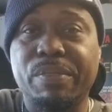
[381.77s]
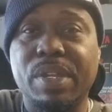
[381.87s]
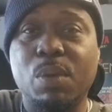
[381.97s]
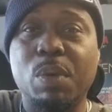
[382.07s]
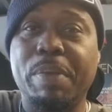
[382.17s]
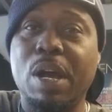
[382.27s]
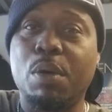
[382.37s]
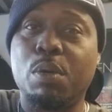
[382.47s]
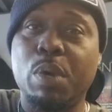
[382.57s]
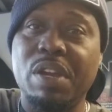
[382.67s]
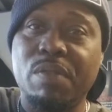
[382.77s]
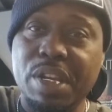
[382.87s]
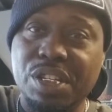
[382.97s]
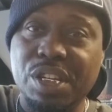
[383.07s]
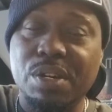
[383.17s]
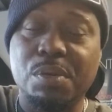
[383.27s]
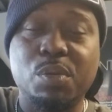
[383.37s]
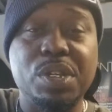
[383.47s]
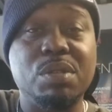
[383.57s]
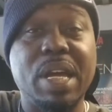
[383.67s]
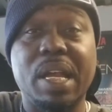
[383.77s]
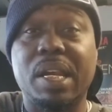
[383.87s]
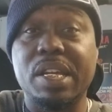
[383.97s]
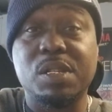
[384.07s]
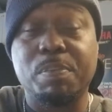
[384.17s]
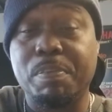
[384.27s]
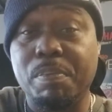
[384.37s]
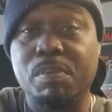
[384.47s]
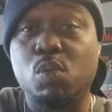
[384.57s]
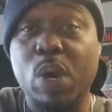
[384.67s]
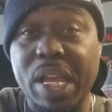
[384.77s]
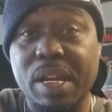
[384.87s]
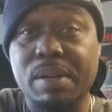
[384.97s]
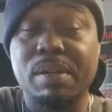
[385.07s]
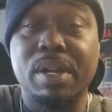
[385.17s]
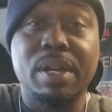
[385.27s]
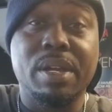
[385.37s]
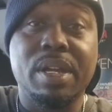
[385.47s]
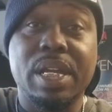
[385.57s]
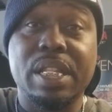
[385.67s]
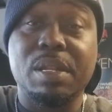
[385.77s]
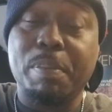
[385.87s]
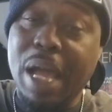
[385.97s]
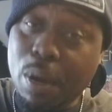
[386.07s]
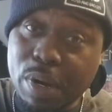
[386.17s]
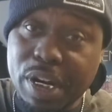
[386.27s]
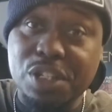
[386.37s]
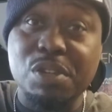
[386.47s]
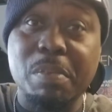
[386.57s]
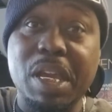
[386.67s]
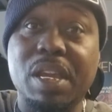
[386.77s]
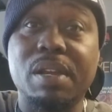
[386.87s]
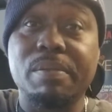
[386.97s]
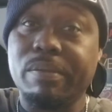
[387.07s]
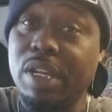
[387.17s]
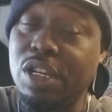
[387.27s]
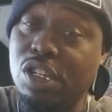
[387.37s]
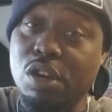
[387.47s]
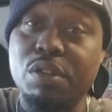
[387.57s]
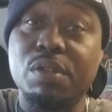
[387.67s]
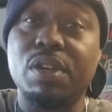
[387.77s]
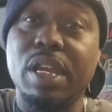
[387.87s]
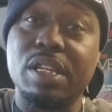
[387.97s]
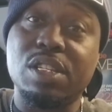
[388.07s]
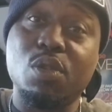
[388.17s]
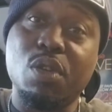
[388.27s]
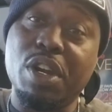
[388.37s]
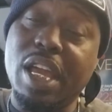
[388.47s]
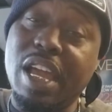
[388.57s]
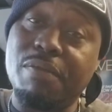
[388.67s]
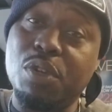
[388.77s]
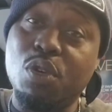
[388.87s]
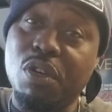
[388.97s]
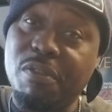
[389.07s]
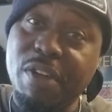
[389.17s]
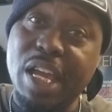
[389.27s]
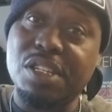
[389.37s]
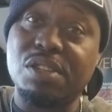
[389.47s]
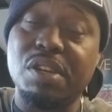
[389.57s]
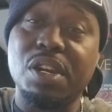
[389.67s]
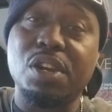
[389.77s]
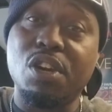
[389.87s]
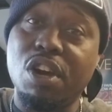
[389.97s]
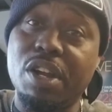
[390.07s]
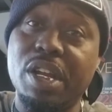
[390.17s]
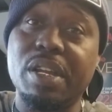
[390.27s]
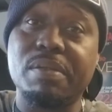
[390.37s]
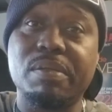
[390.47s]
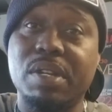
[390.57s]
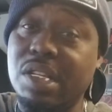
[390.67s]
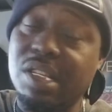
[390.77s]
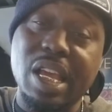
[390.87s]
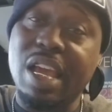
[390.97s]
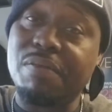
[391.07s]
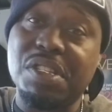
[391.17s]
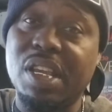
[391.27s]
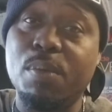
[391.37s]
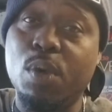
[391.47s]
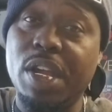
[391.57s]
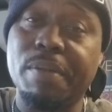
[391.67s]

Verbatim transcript: And with power to weight ratio, when you got less weight, the power that you're making, in turn, is going to have you going faster than a car that doesn't have the same weight.